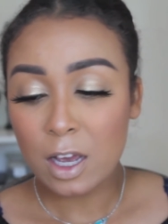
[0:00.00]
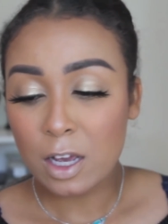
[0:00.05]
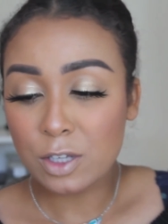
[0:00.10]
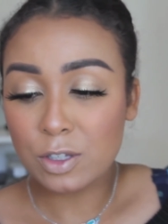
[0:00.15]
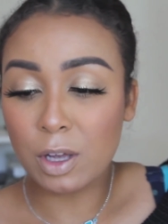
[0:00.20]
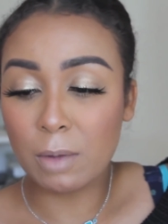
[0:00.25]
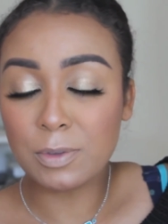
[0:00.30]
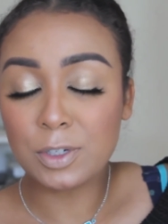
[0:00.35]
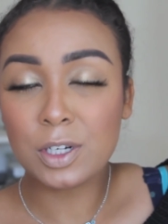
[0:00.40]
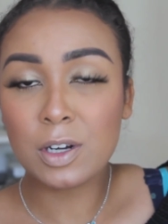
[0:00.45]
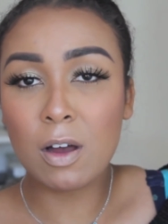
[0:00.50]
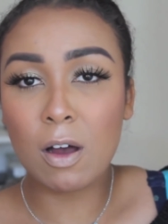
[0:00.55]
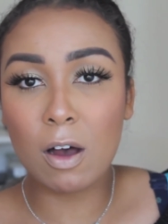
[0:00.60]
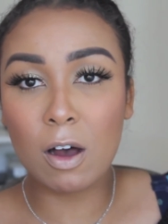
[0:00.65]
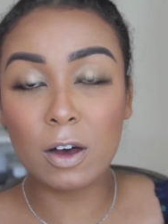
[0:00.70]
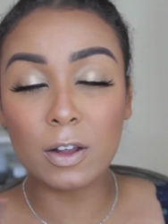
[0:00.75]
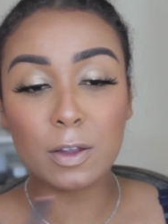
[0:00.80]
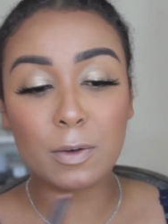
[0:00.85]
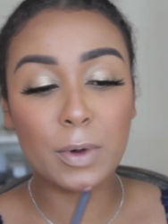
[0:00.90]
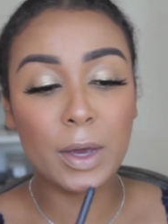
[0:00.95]
So I'm just gonna
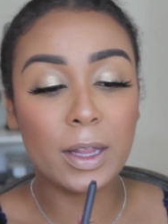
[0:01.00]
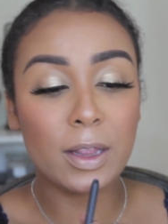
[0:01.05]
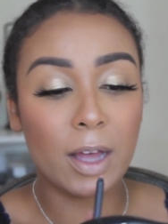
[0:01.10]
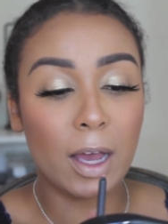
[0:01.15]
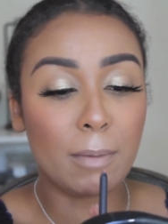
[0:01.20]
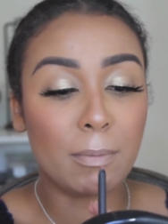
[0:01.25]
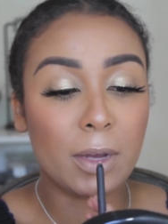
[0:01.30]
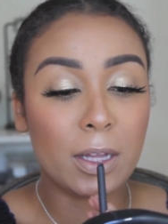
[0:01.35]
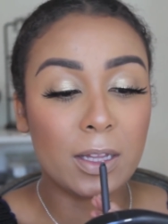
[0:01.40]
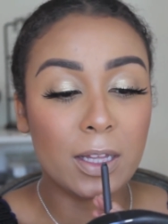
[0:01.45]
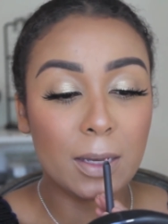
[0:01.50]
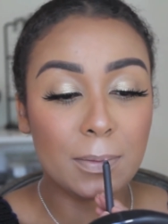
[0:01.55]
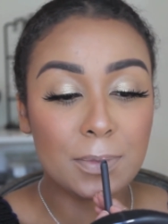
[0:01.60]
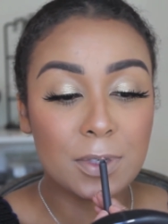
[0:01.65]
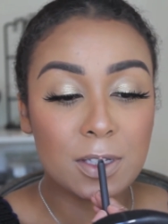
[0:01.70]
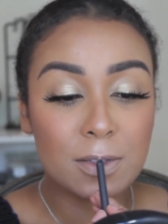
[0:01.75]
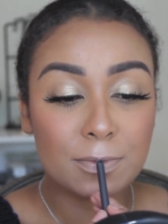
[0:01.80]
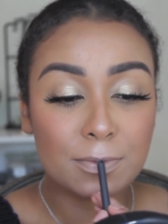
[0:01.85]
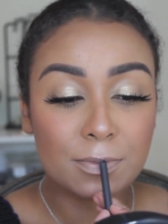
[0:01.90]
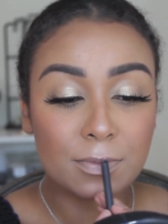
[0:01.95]
all the way line my
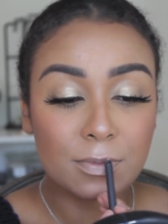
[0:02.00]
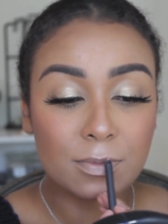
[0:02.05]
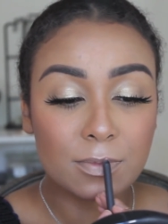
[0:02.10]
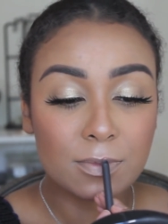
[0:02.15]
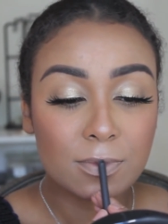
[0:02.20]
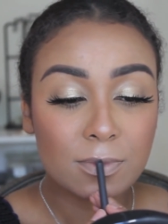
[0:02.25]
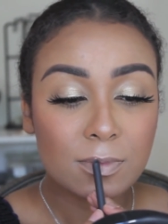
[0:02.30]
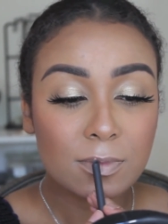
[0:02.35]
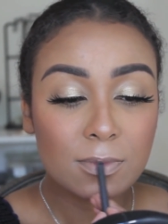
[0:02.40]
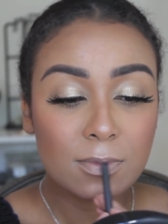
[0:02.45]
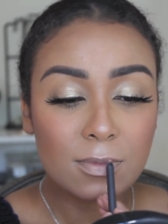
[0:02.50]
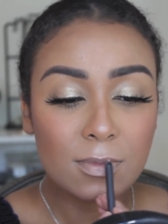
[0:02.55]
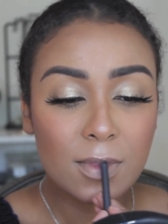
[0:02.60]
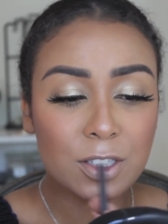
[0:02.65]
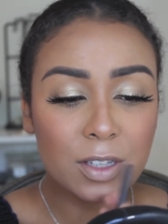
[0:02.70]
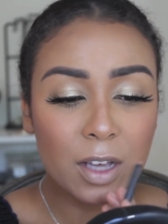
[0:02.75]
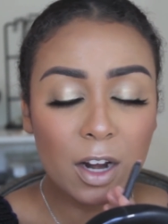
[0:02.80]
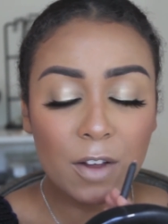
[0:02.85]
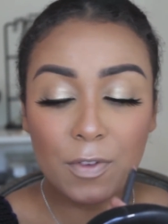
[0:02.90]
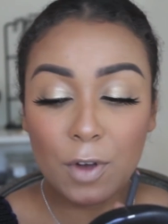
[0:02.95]
lips
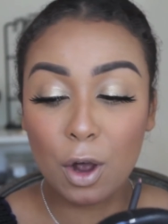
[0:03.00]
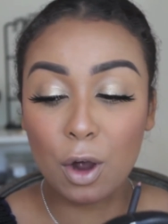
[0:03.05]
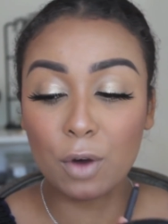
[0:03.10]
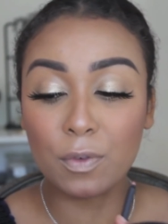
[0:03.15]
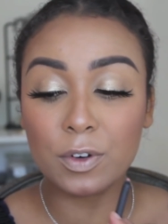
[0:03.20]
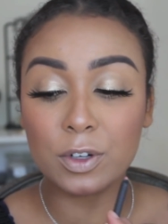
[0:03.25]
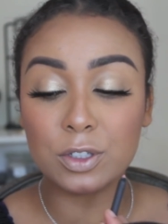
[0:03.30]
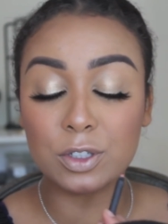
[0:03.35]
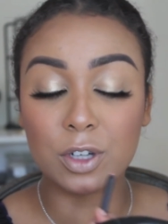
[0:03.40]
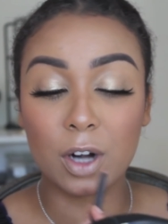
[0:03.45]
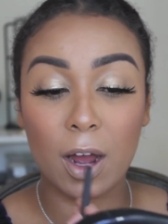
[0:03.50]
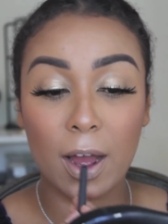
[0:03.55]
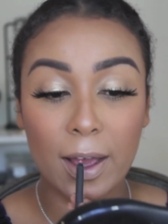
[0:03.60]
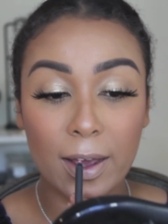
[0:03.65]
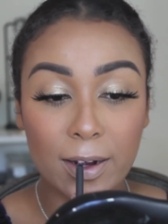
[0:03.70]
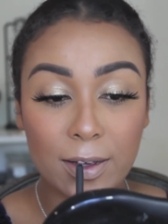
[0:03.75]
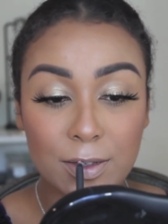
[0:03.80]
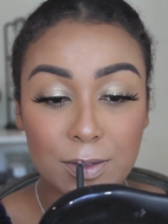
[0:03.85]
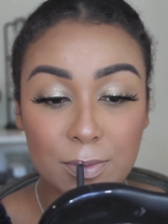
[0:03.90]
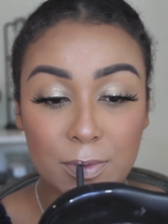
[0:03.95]
just kind of overdraw
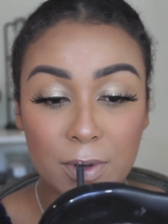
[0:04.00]
it as